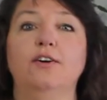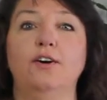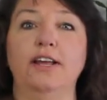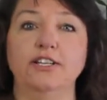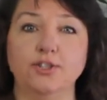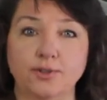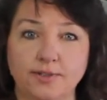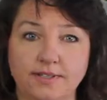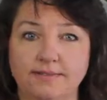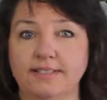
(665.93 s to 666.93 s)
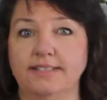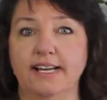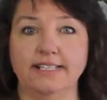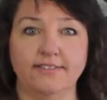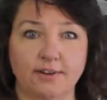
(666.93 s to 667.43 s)
and do the
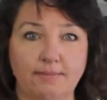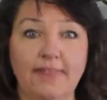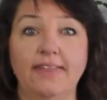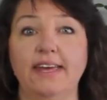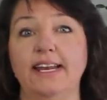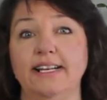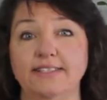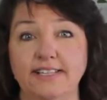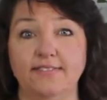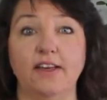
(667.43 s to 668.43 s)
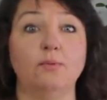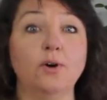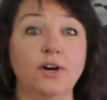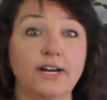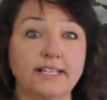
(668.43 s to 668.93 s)
scientific method and see if they
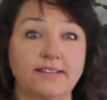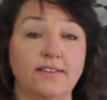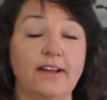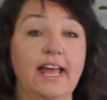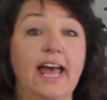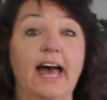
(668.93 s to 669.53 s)
work and see if not,